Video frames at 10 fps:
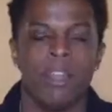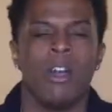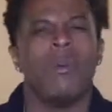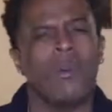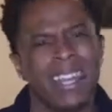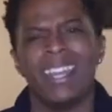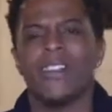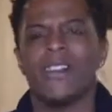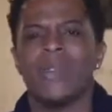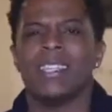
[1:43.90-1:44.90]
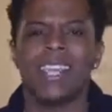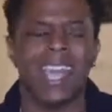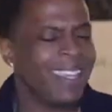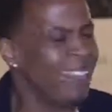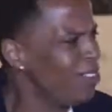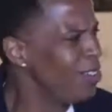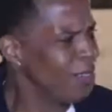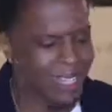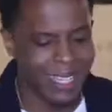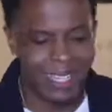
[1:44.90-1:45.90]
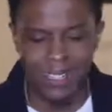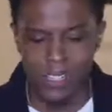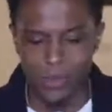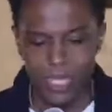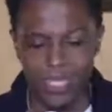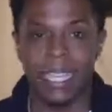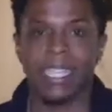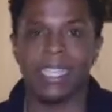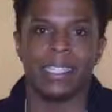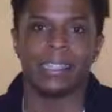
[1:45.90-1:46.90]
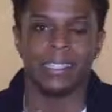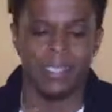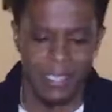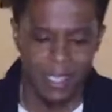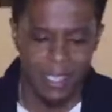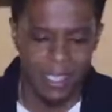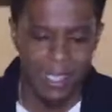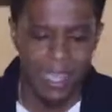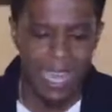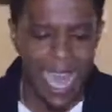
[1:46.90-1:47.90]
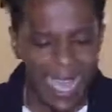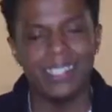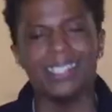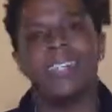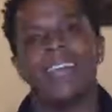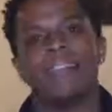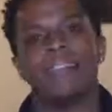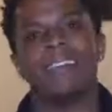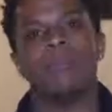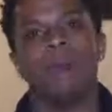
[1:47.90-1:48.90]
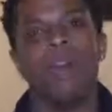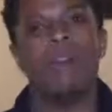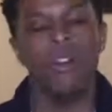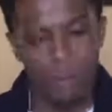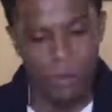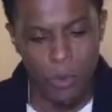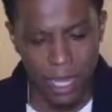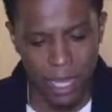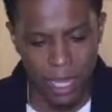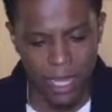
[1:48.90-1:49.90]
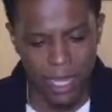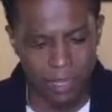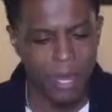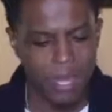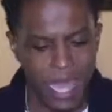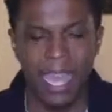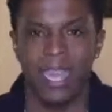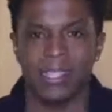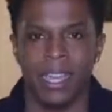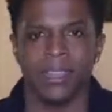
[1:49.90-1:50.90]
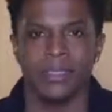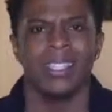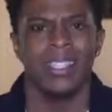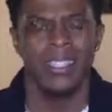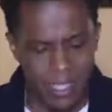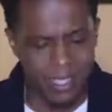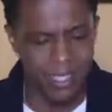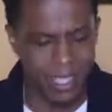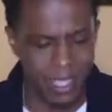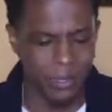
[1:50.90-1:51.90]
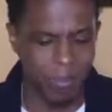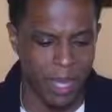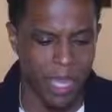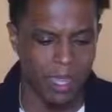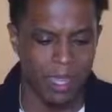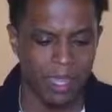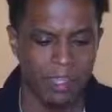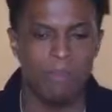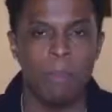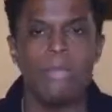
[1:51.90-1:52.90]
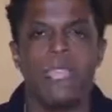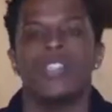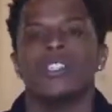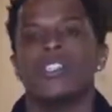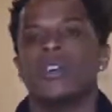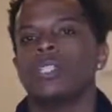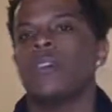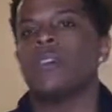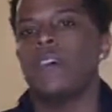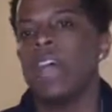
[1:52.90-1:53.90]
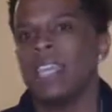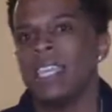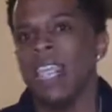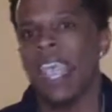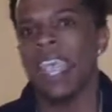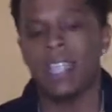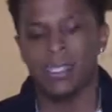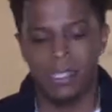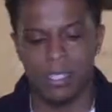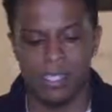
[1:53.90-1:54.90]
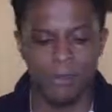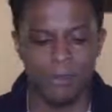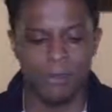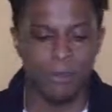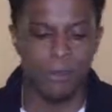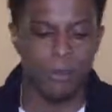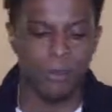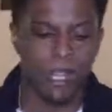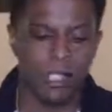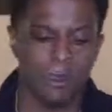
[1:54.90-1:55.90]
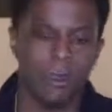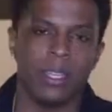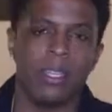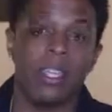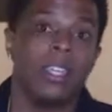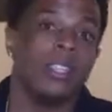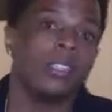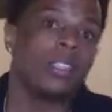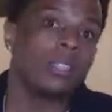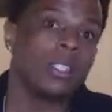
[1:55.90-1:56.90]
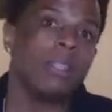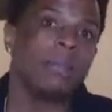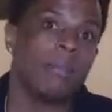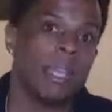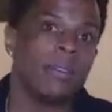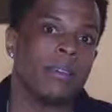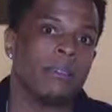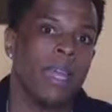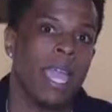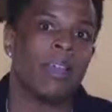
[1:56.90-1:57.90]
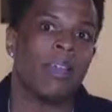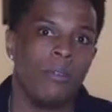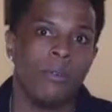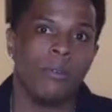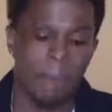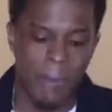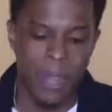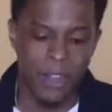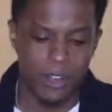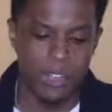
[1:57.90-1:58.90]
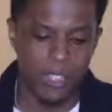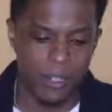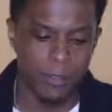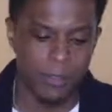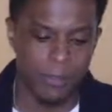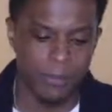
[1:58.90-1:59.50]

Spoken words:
One day, Coy decided, you know what, this is ridiculous. I shouldn't have to come all the way to my dad's house just to get some pancakes. So she finally asked him for the recipe so she could make them at home by herself.